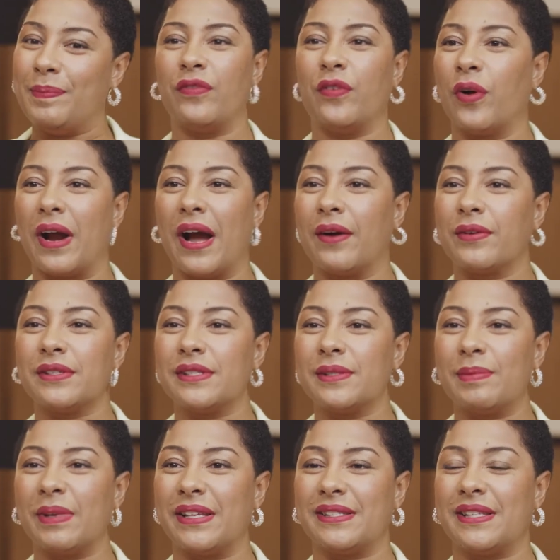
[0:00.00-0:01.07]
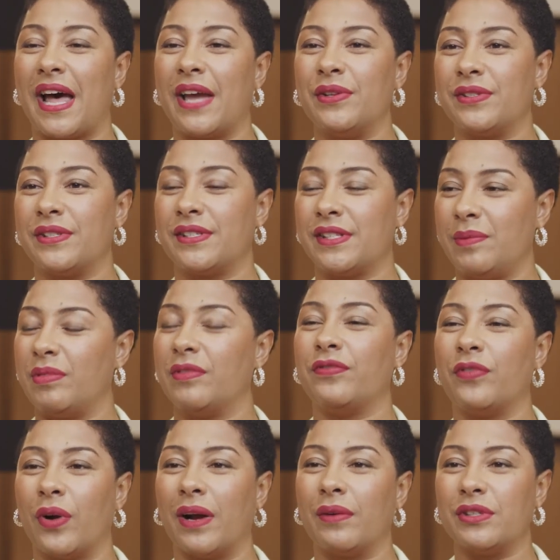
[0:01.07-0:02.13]
4 hours because I used to sleep in
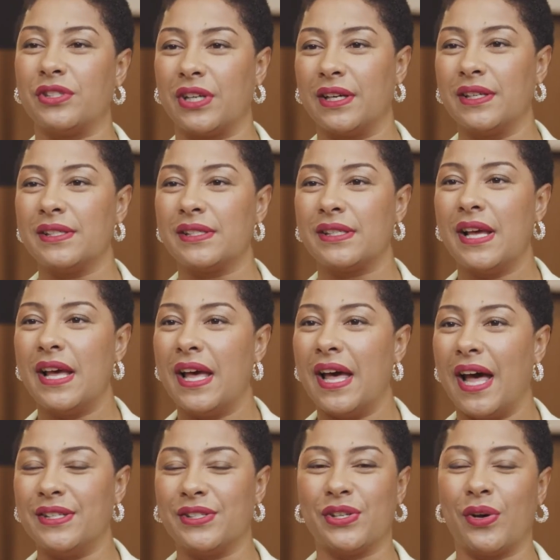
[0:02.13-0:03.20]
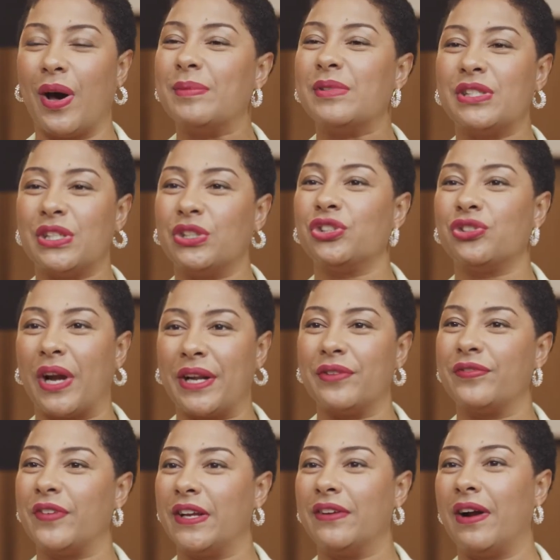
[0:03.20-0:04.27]
4-hour chunks. And so I'm still trying to
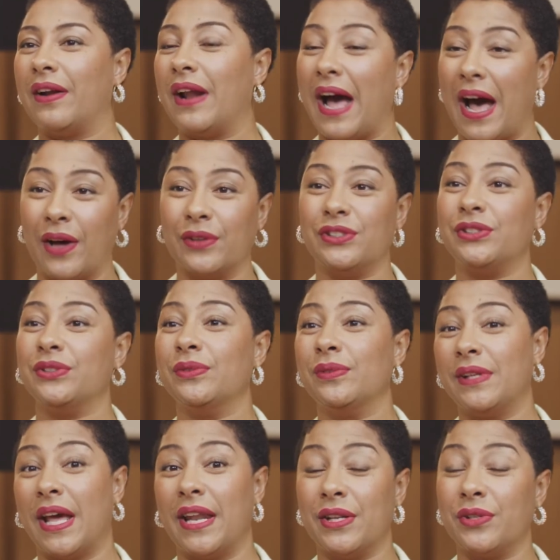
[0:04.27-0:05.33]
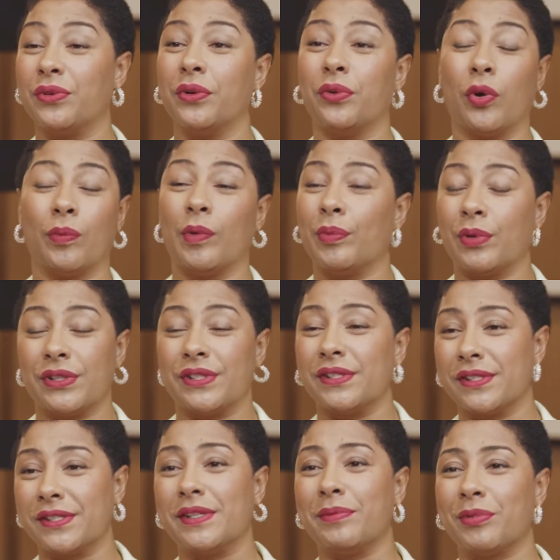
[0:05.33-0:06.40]
figure out how to get into a normal
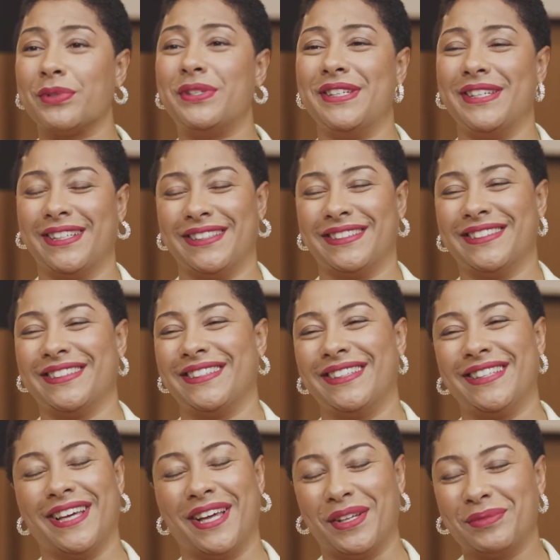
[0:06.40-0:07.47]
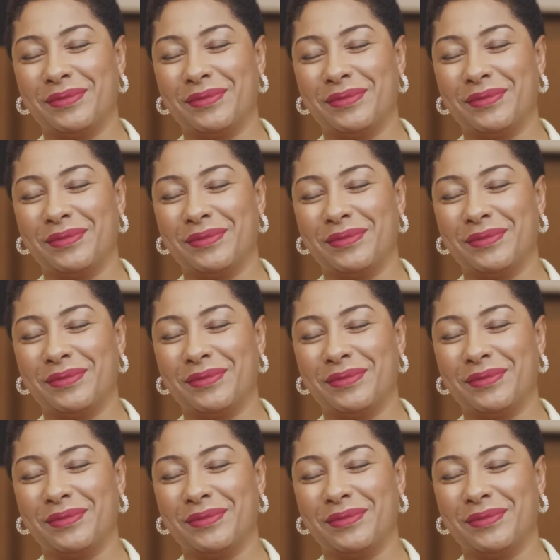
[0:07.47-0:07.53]
person's sleep routine. Yeah.